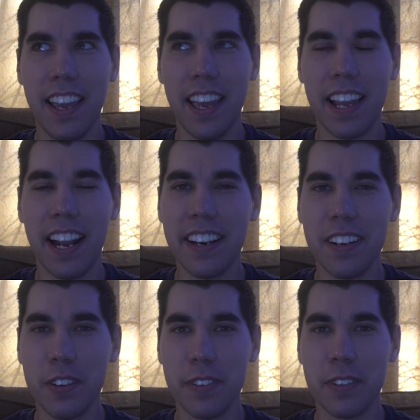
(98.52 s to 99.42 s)
And I didn't
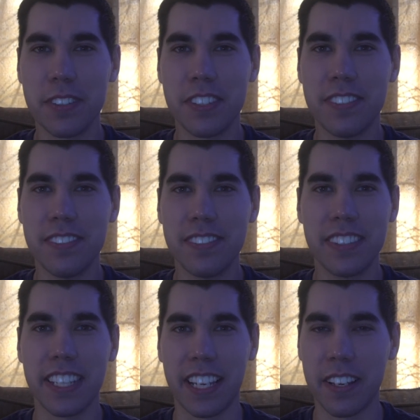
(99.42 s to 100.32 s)
know if it was
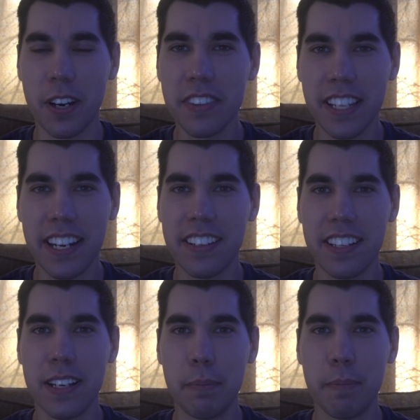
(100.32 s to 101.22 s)
like a coat that I
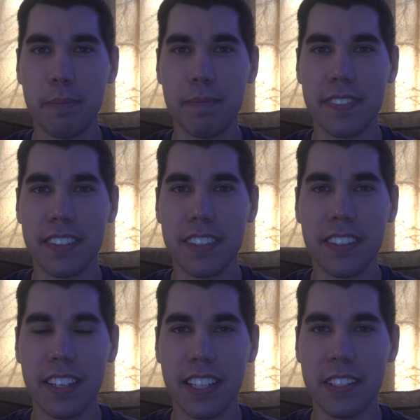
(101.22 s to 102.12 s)
hung up
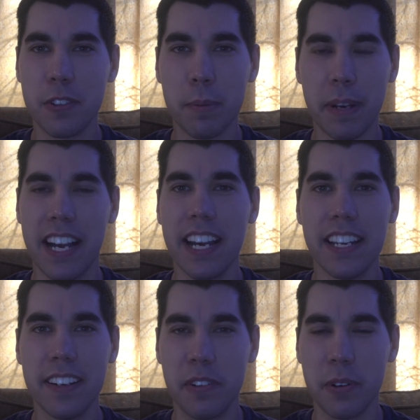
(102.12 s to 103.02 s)
on the door behind
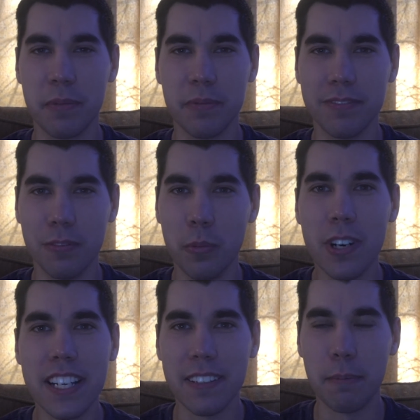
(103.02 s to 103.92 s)
it or what.